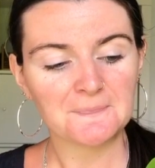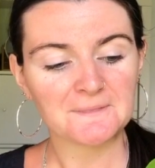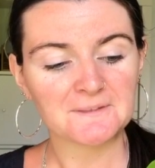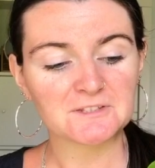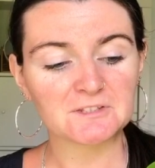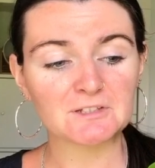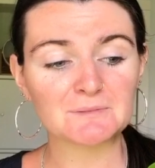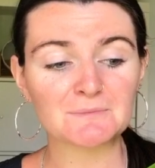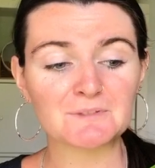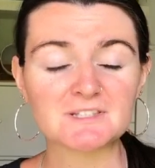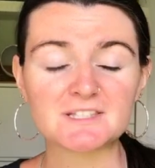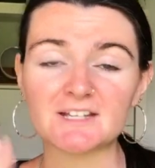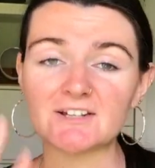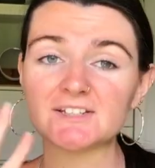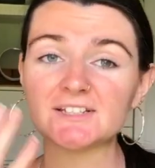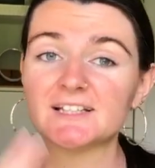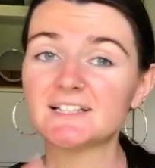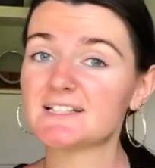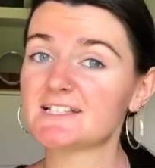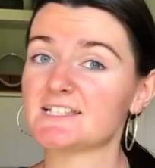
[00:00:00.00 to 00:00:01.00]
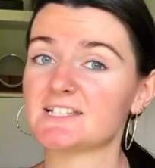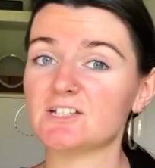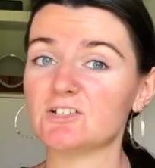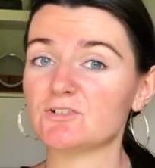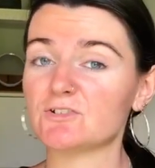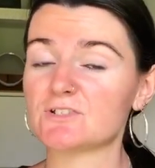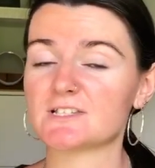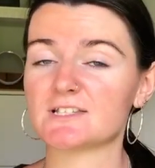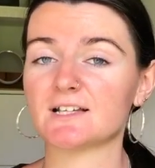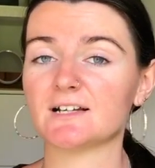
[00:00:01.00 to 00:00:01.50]
So the Monstera
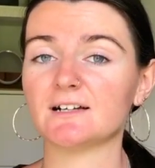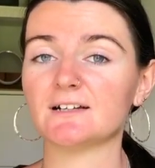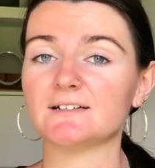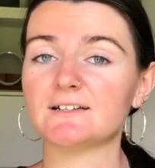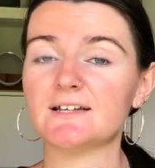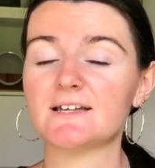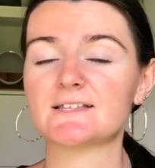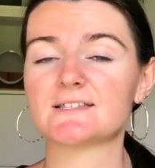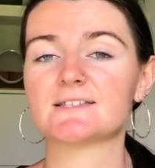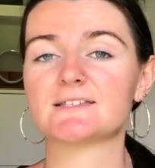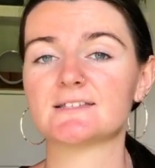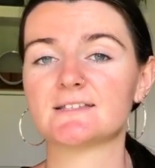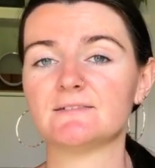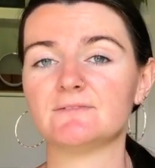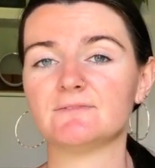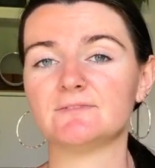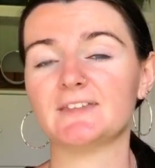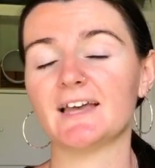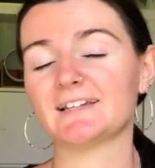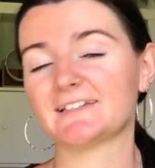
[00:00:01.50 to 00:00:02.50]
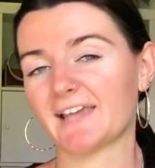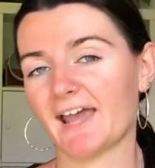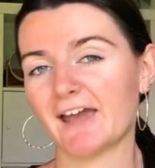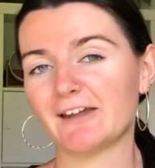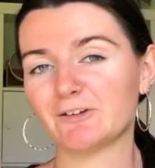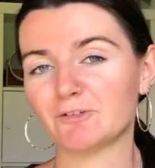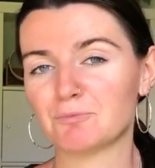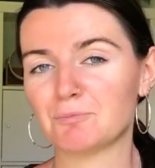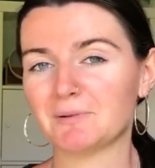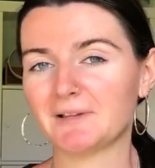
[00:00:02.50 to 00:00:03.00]
Deliciosa is that
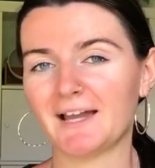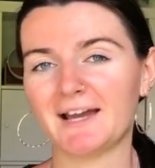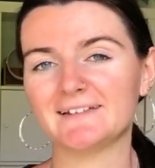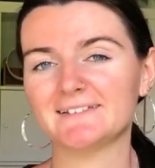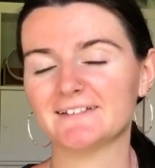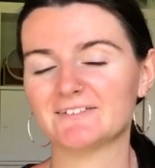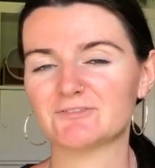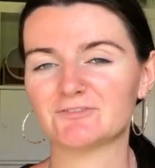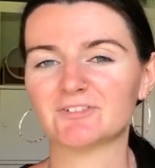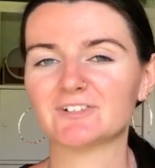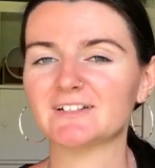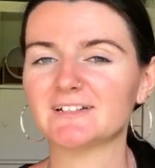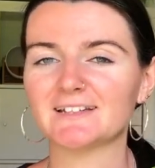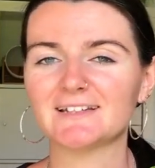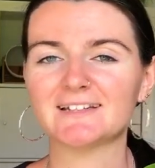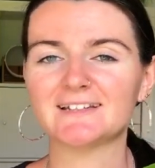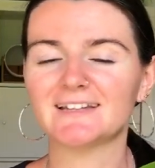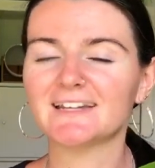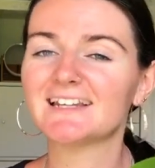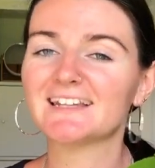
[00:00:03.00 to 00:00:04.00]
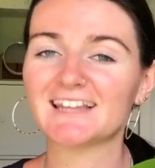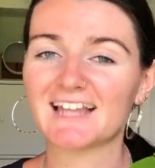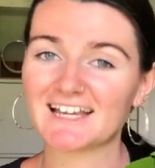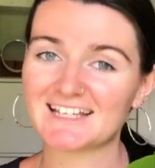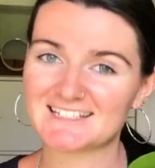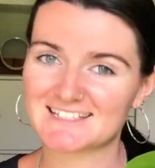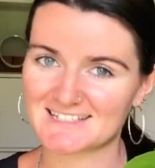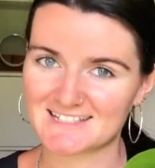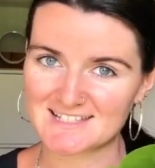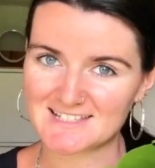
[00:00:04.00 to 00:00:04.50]
kind of plant that really, it
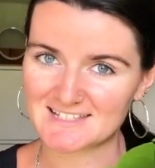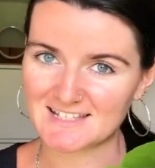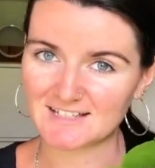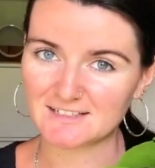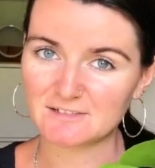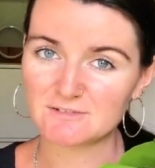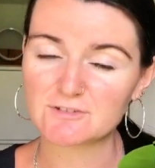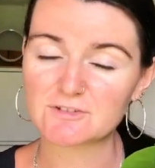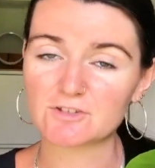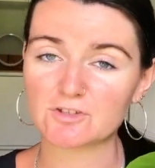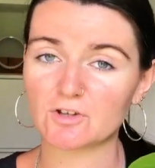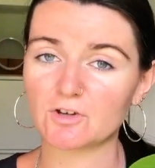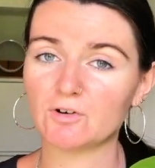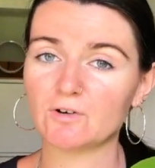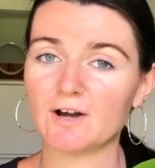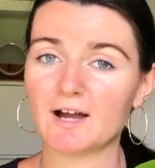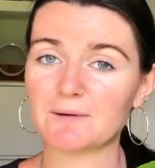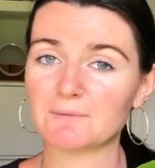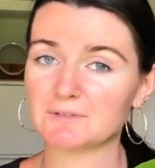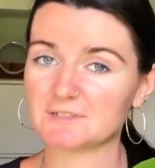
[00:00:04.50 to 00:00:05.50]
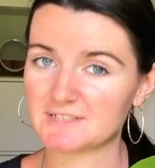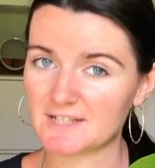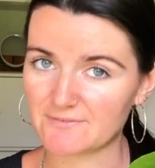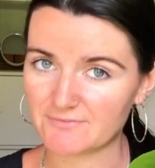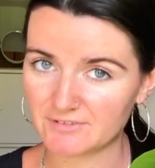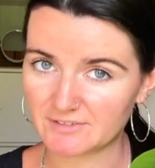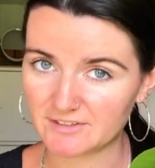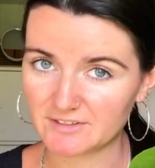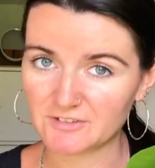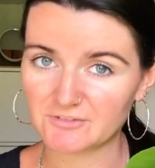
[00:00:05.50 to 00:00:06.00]
likes the sun. So I would
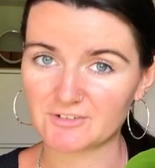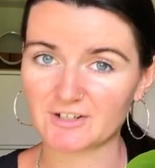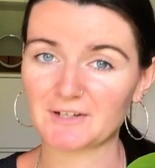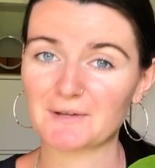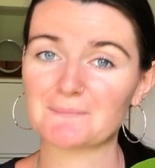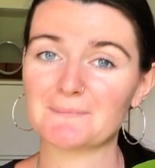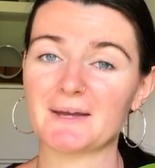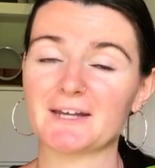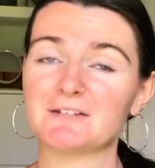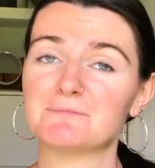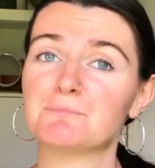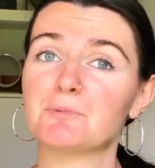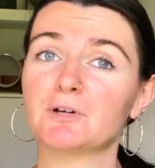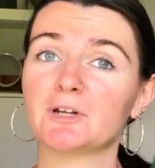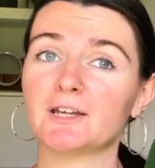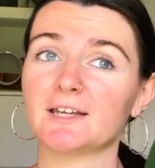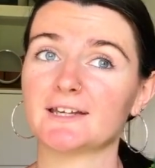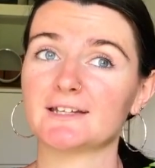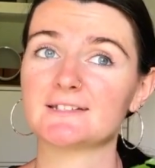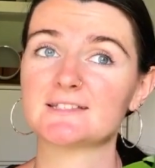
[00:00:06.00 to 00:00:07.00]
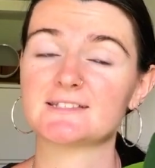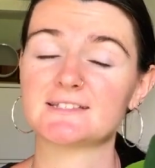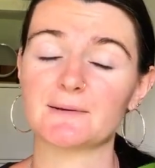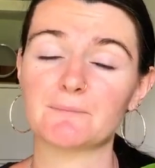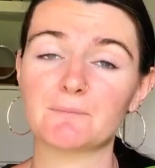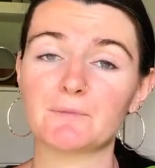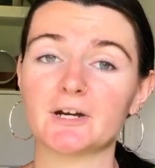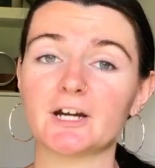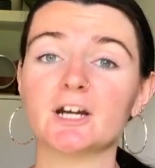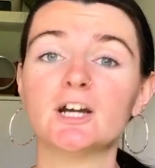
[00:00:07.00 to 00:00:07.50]
definitely recommend putting it
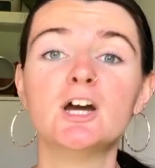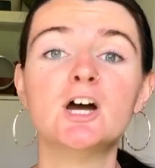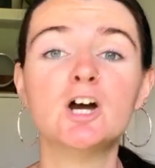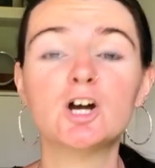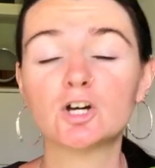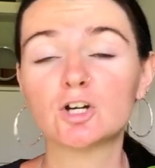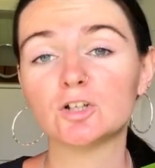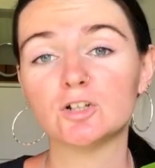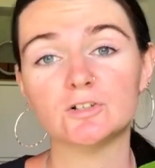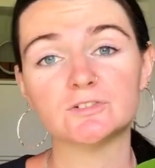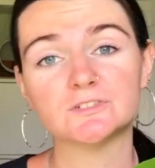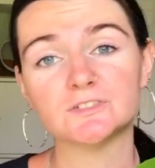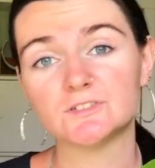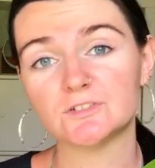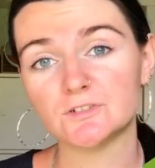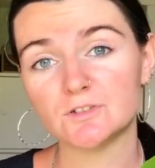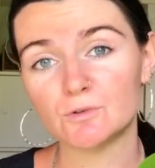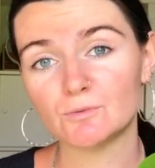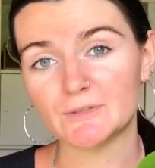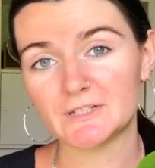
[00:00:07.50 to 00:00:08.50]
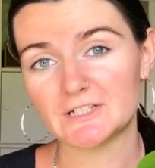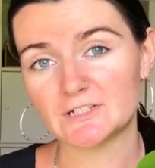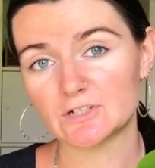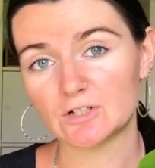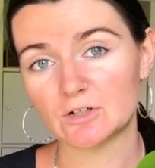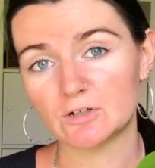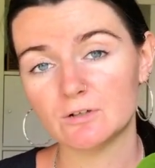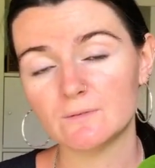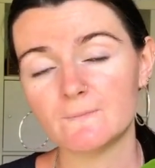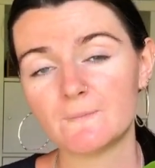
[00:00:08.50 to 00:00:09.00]
somewhere closer to the
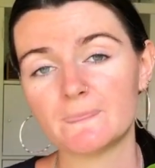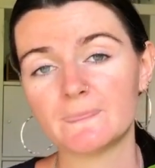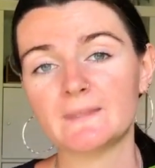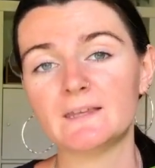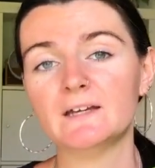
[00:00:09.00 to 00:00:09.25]
window.